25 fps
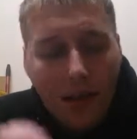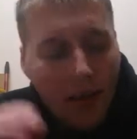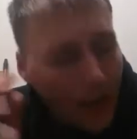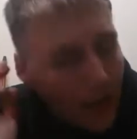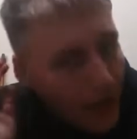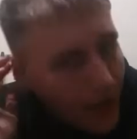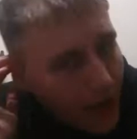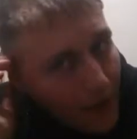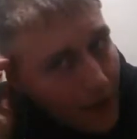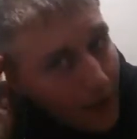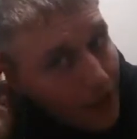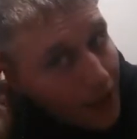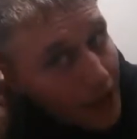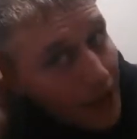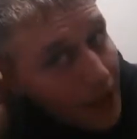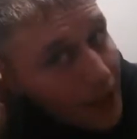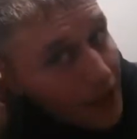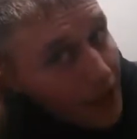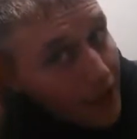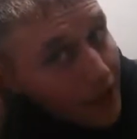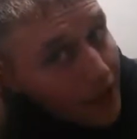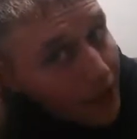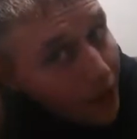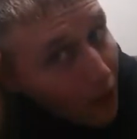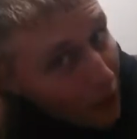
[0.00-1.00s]

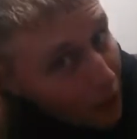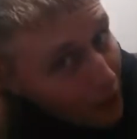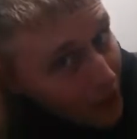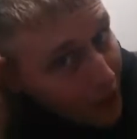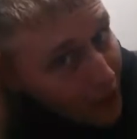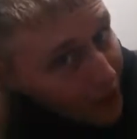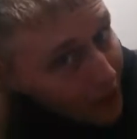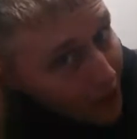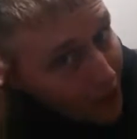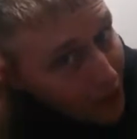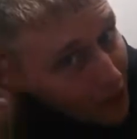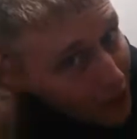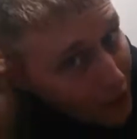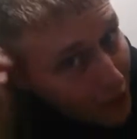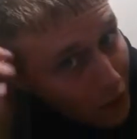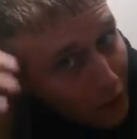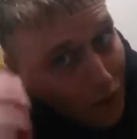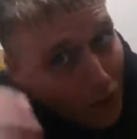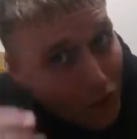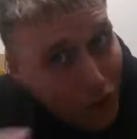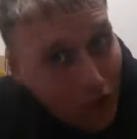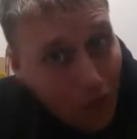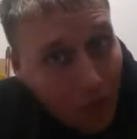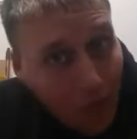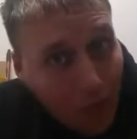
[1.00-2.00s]
Or you can use
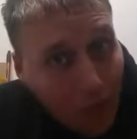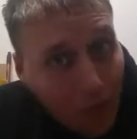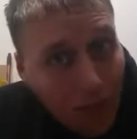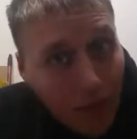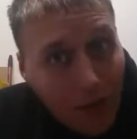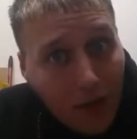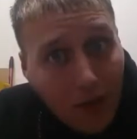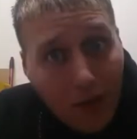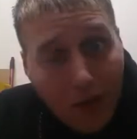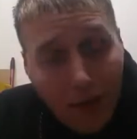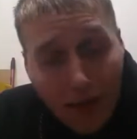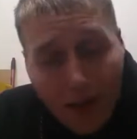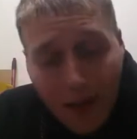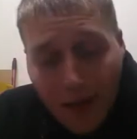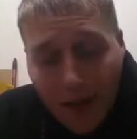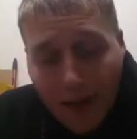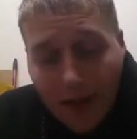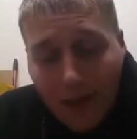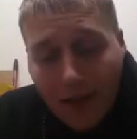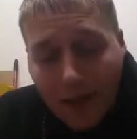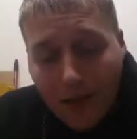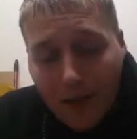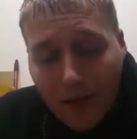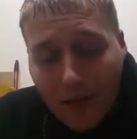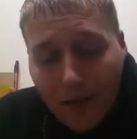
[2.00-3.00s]
some,
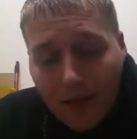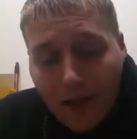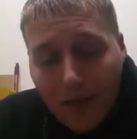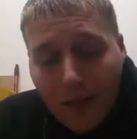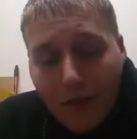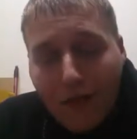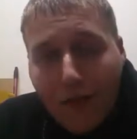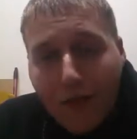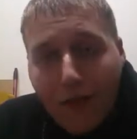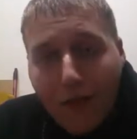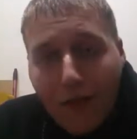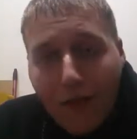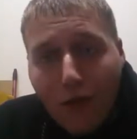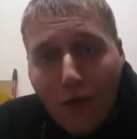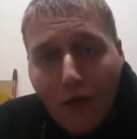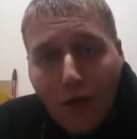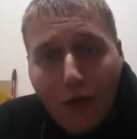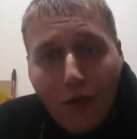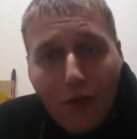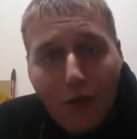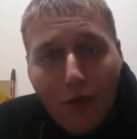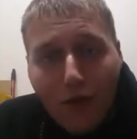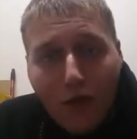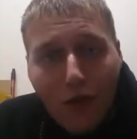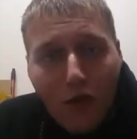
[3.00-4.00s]
I don't know,
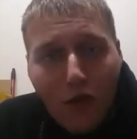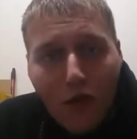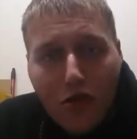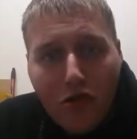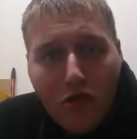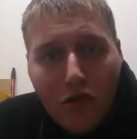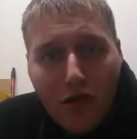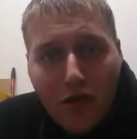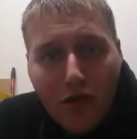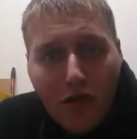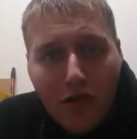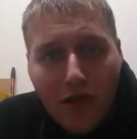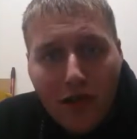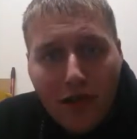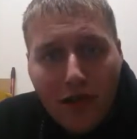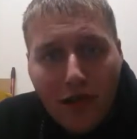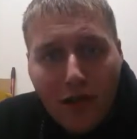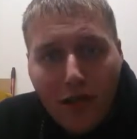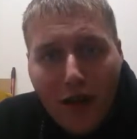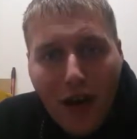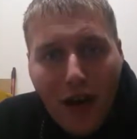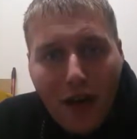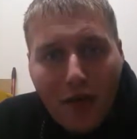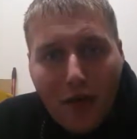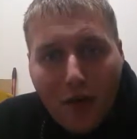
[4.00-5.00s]
400 grit,
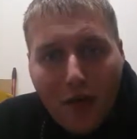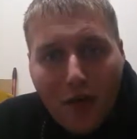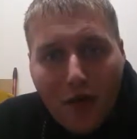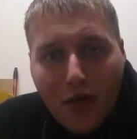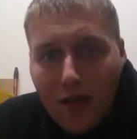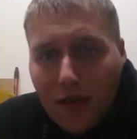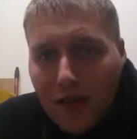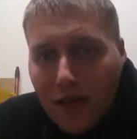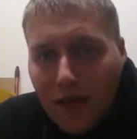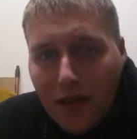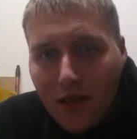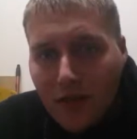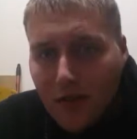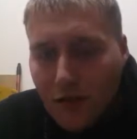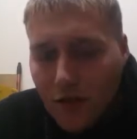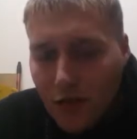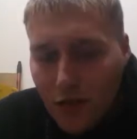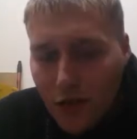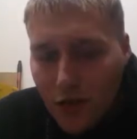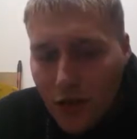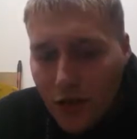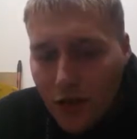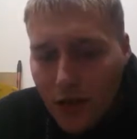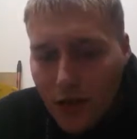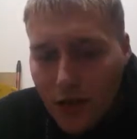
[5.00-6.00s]
500,
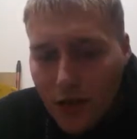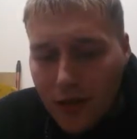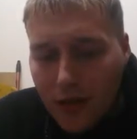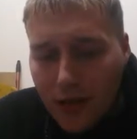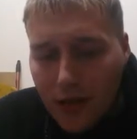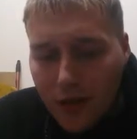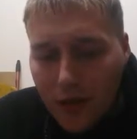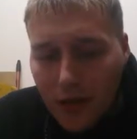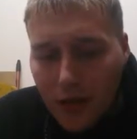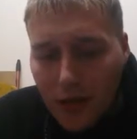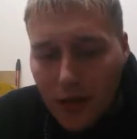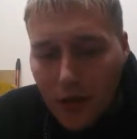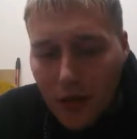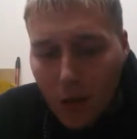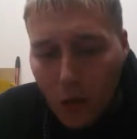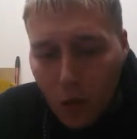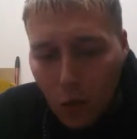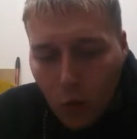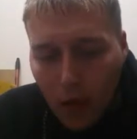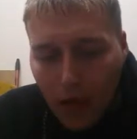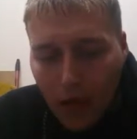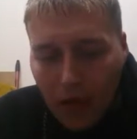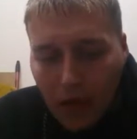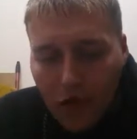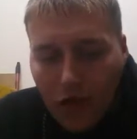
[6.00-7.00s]
600 grit,
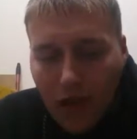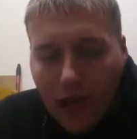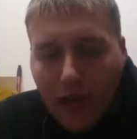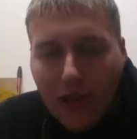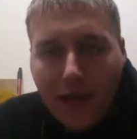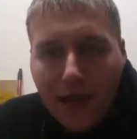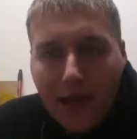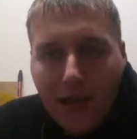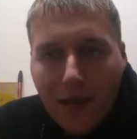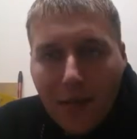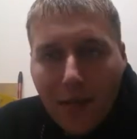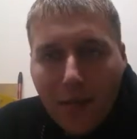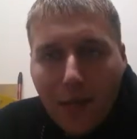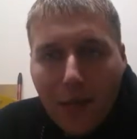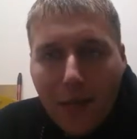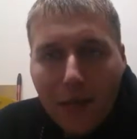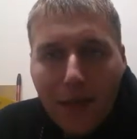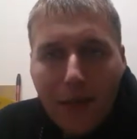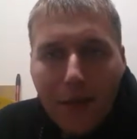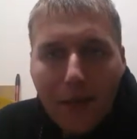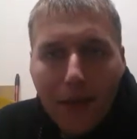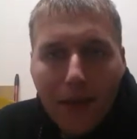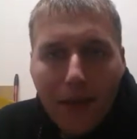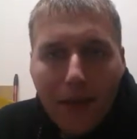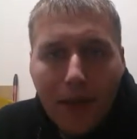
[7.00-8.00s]
wet and dry
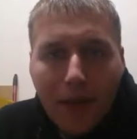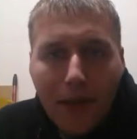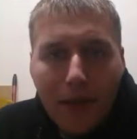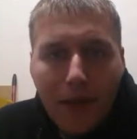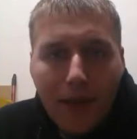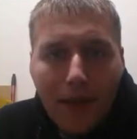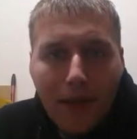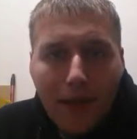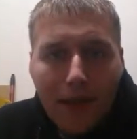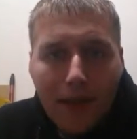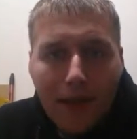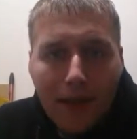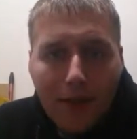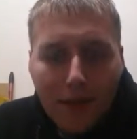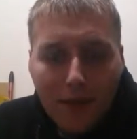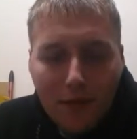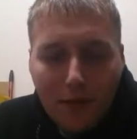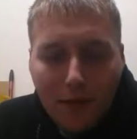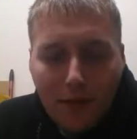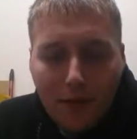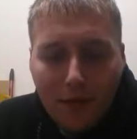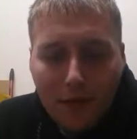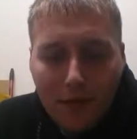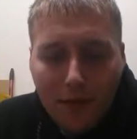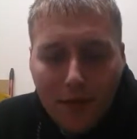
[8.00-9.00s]
sandpaper, and
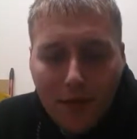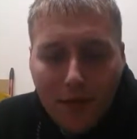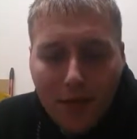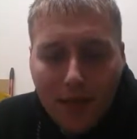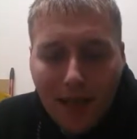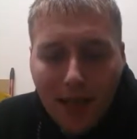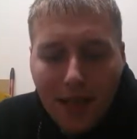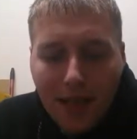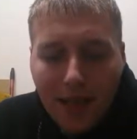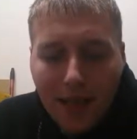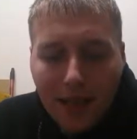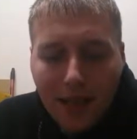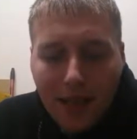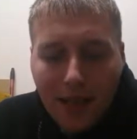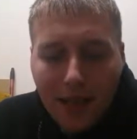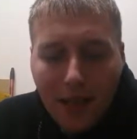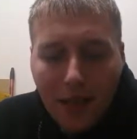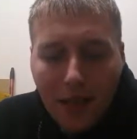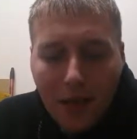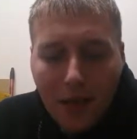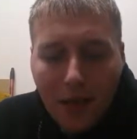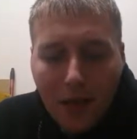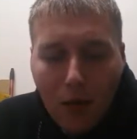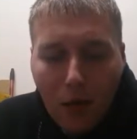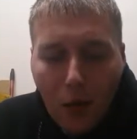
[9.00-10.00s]
sand,
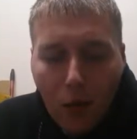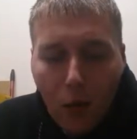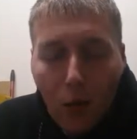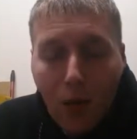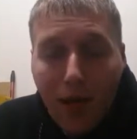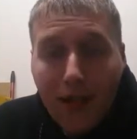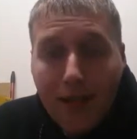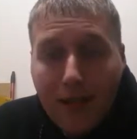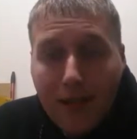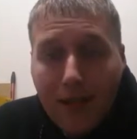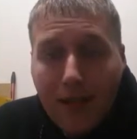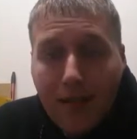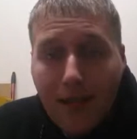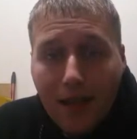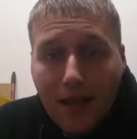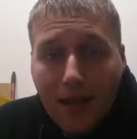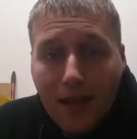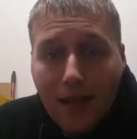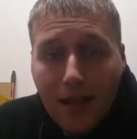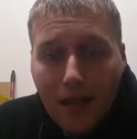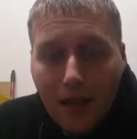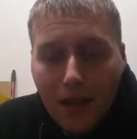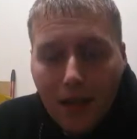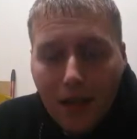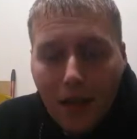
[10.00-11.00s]
wet
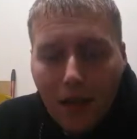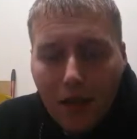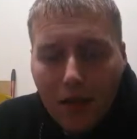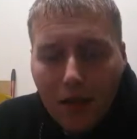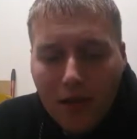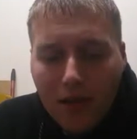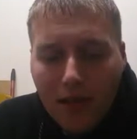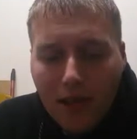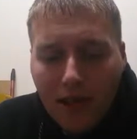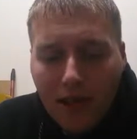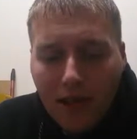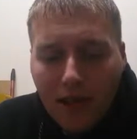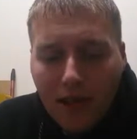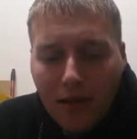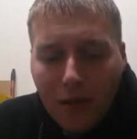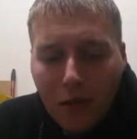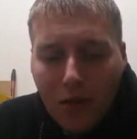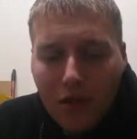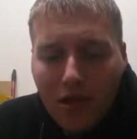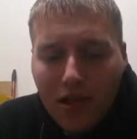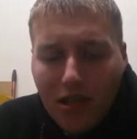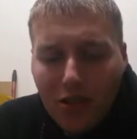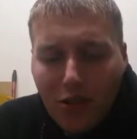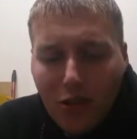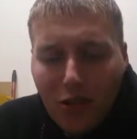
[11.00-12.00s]
sand your contact,
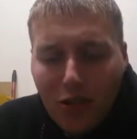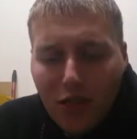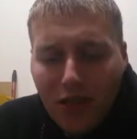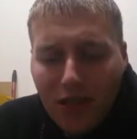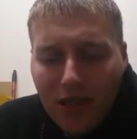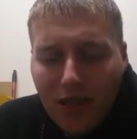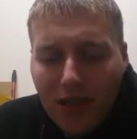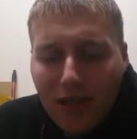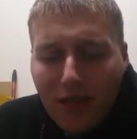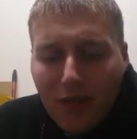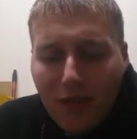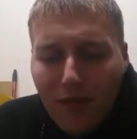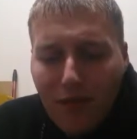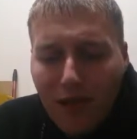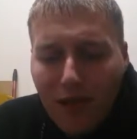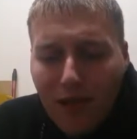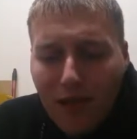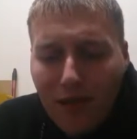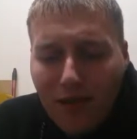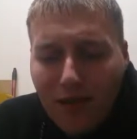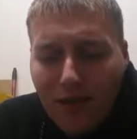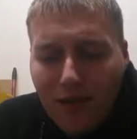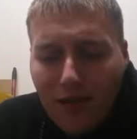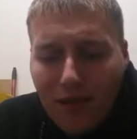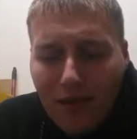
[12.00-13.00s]
which I don't really
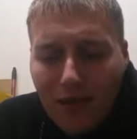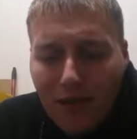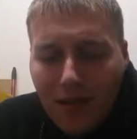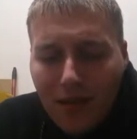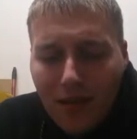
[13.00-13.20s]
advise,